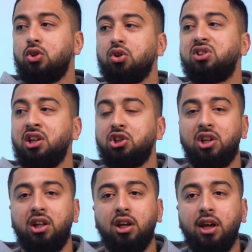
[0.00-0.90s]
so
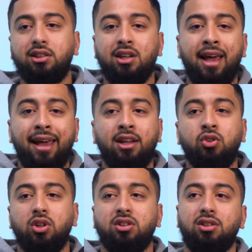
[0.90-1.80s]
essentially, it's in their
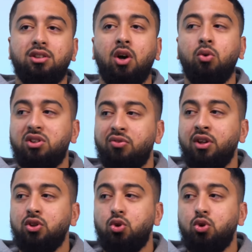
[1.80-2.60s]
interest to sell this thing